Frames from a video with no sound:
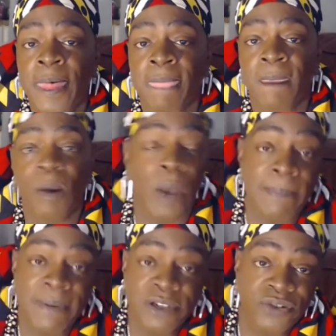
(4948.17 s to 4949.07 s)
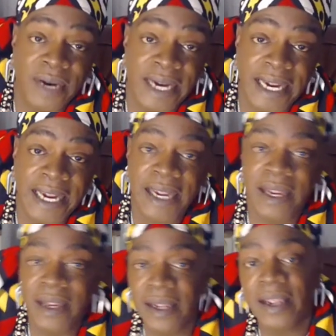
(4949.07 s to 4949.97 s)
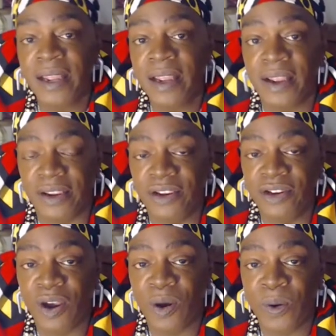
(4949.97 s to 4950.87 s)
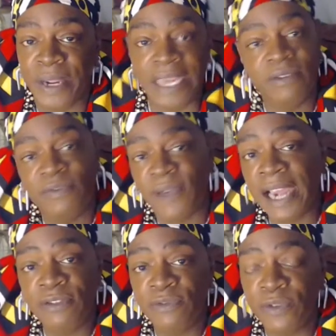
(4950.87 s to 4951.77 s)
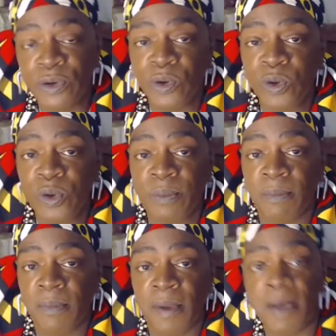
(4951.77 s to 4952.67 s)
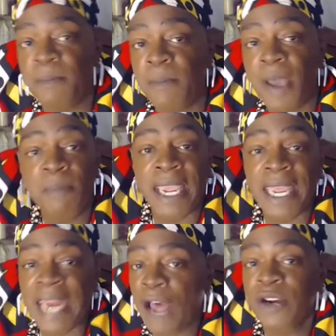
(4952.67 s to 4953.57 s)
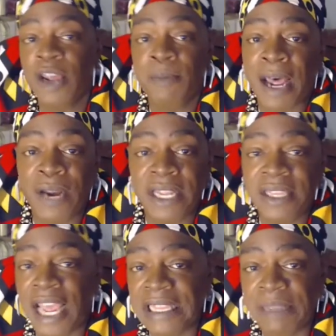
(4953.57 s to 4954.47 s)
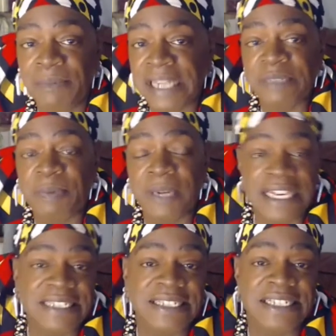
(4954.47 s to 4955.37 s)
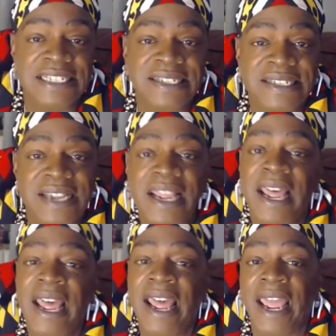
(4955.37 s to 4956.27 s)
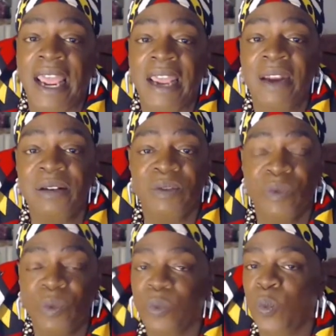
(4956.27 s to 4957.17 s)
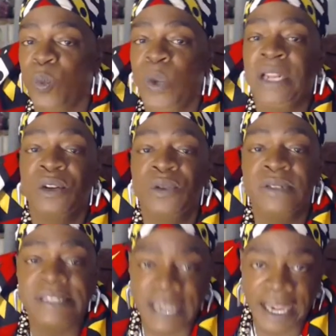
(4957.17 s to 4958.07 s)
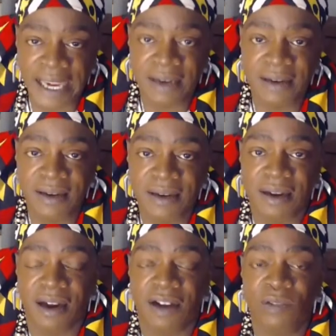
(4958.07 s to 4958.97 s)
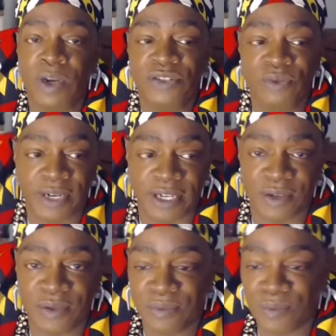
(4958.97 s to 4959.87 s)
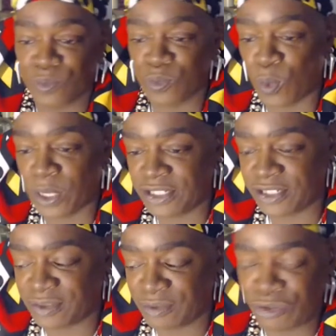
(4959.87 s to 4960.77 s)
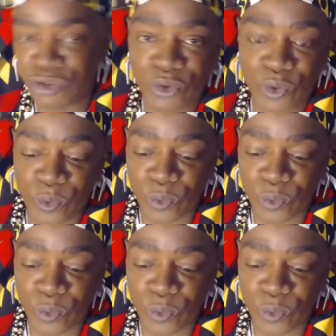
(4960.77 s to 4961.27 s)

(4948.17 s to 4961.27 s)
weaponry, you know, eating fine food, being out and about at the best places, and we lose sight of what's real, what's true,